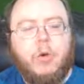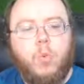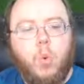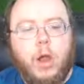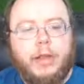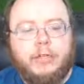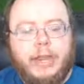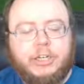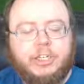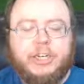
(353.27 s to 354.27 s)
What
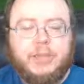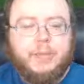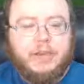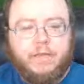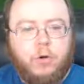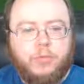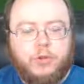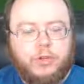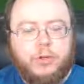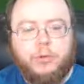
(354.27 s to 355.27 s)
HTTP verbs
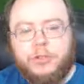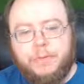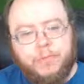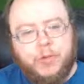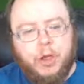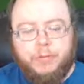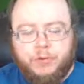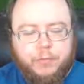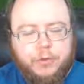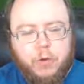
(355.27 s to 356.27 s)
are used comes
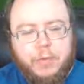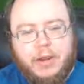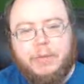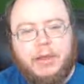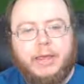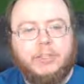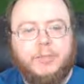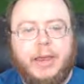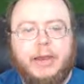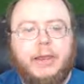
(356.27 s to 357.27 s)
from the OpenAPI spec.